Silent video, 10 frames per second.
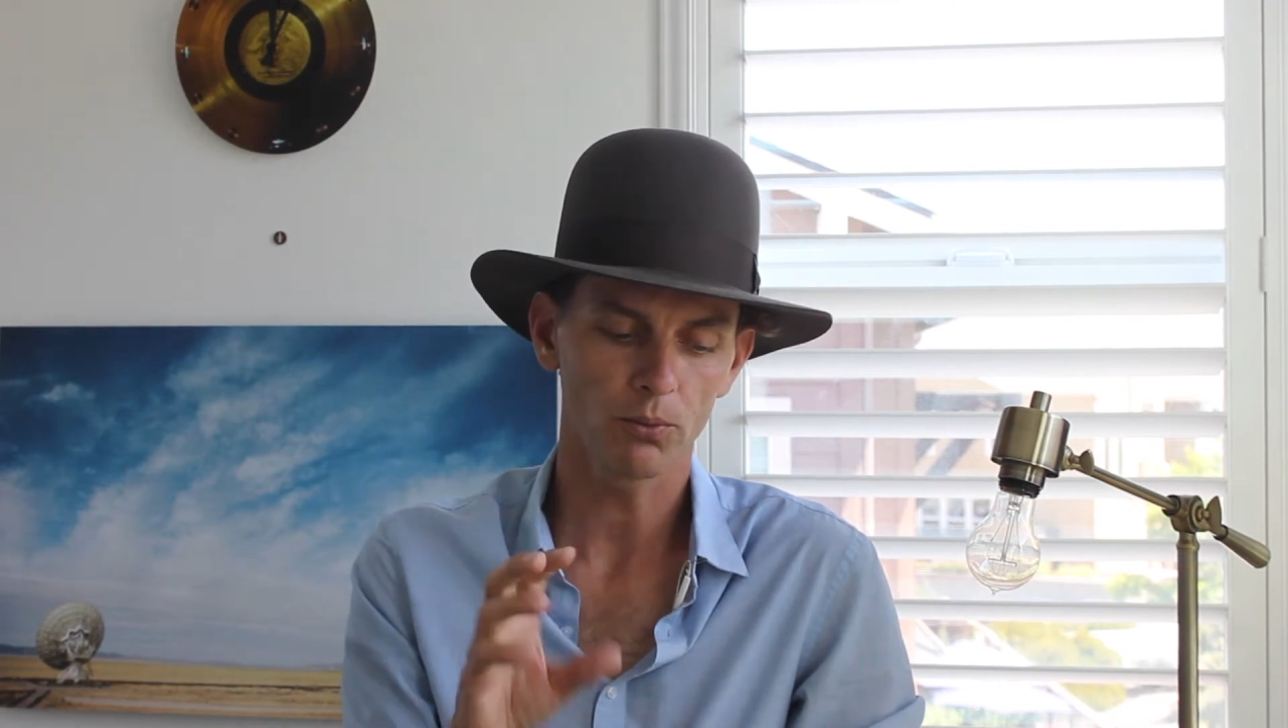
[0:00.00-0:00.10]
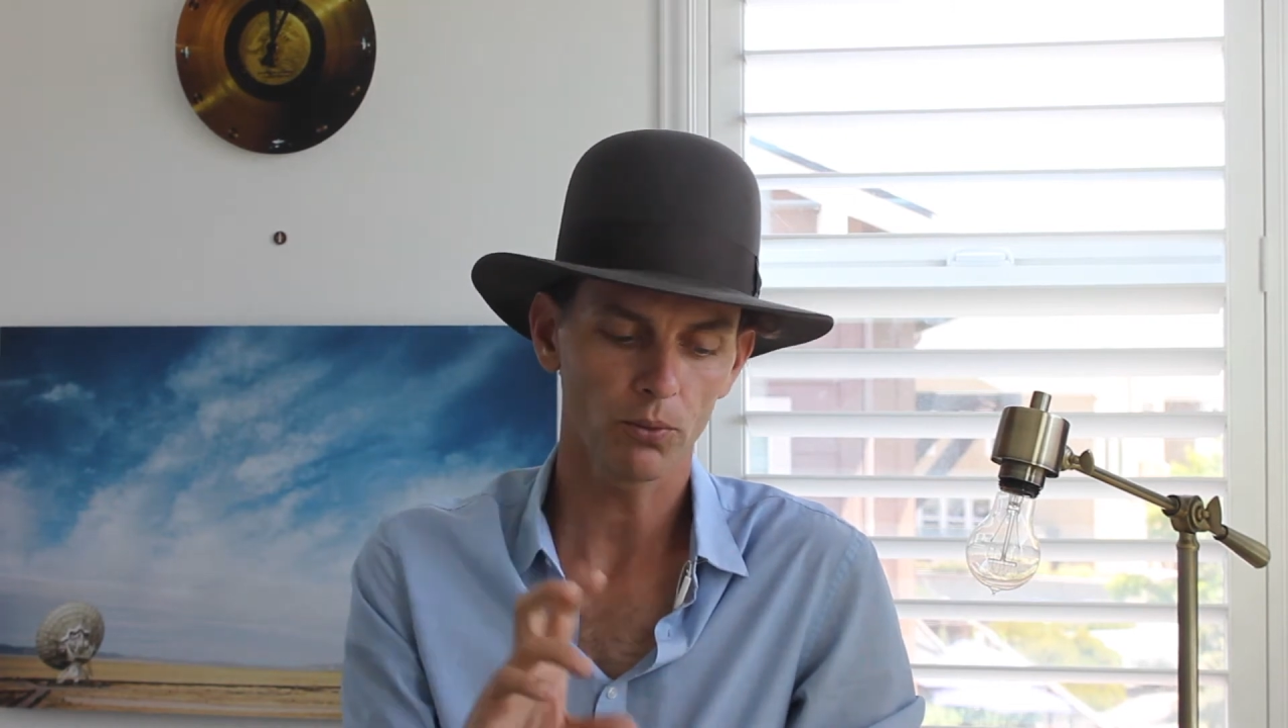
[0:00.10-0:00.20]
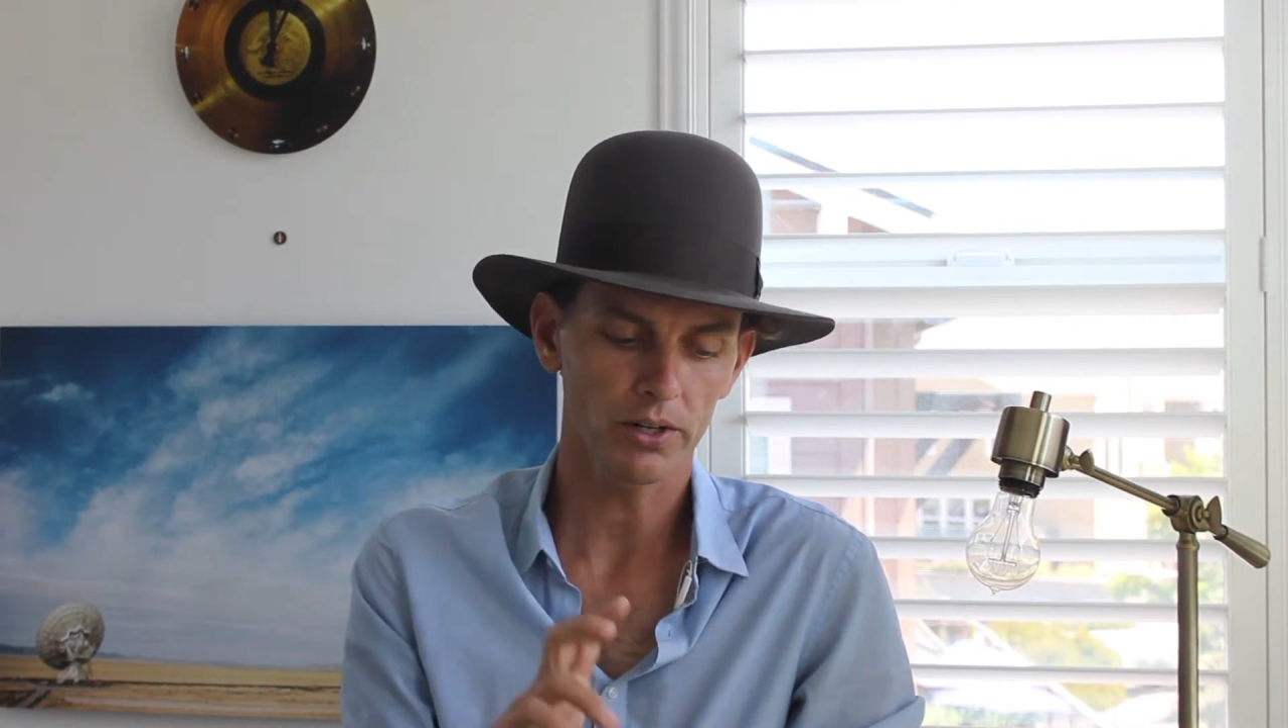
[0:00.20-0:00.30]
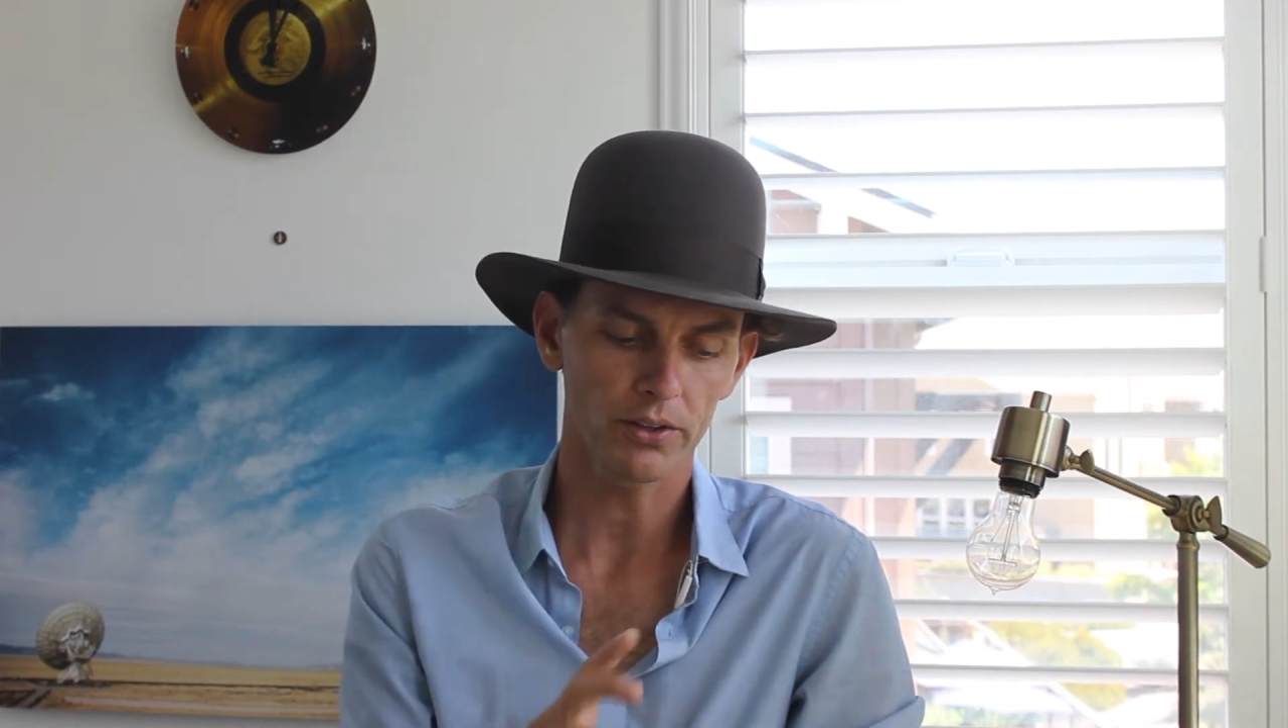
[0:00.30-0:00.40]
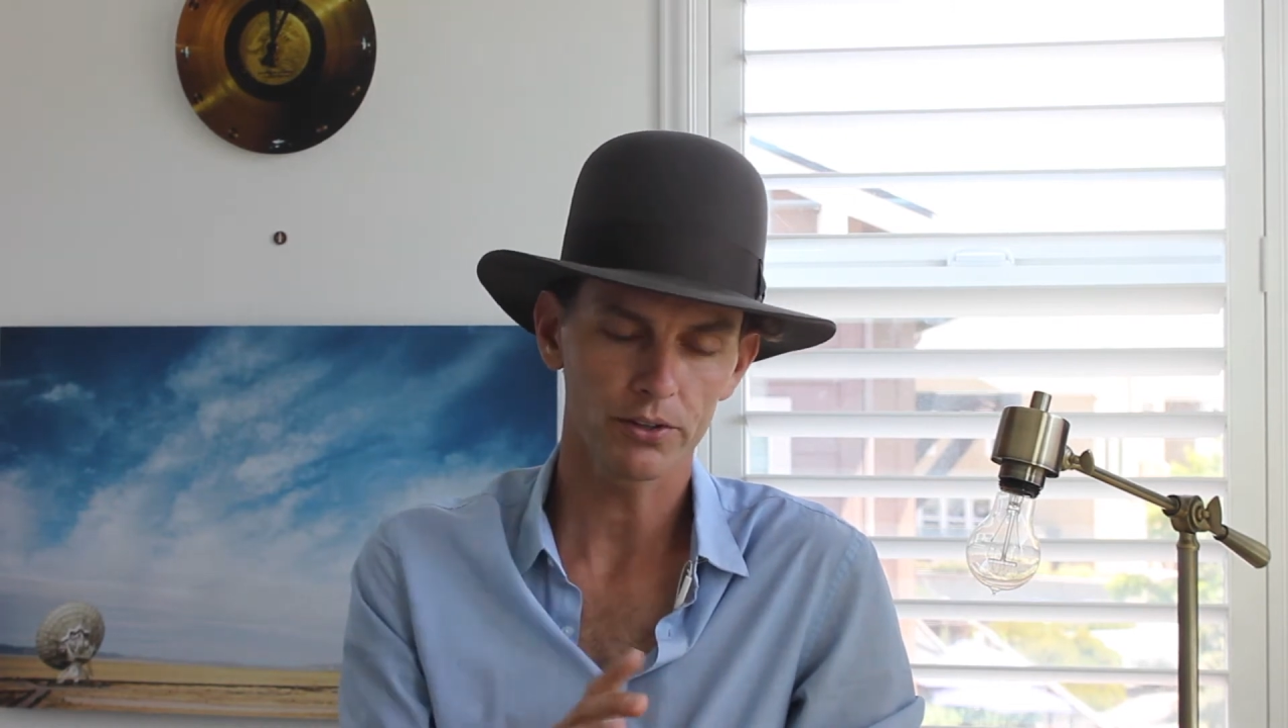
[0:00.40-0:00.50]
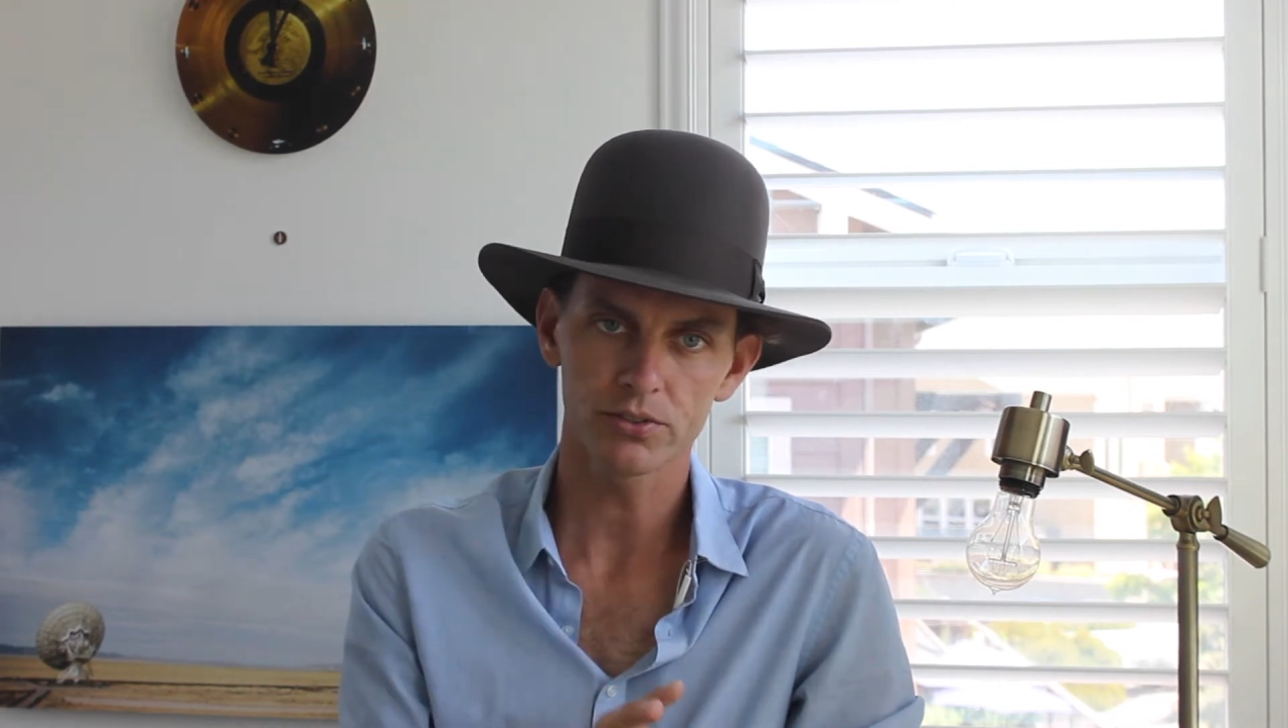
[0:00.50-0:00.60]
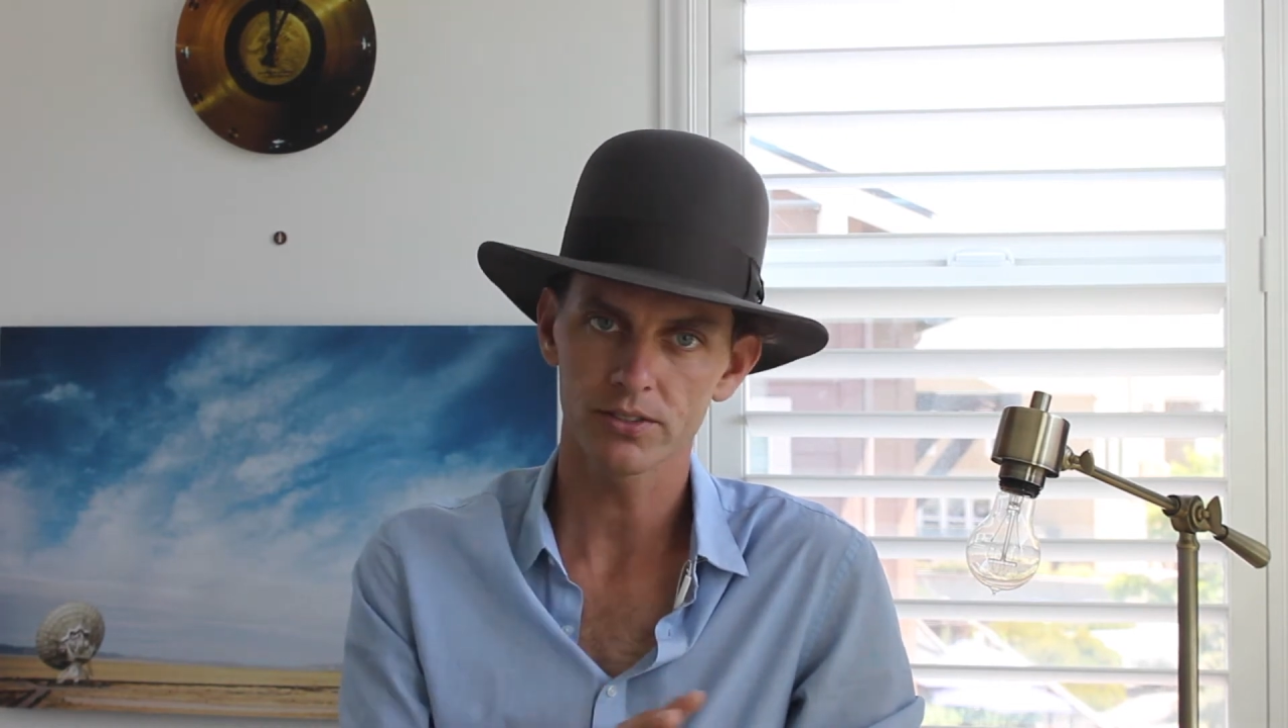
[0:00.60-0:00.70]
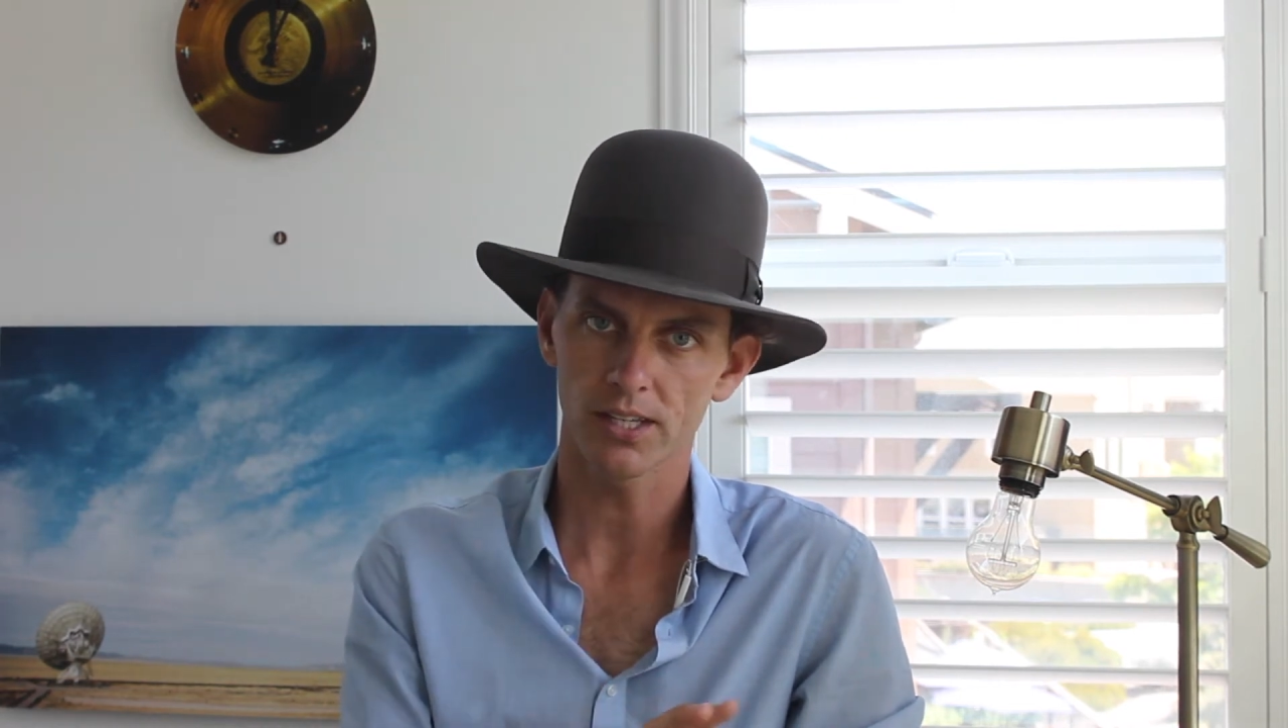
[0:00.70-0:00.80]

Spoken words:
one of those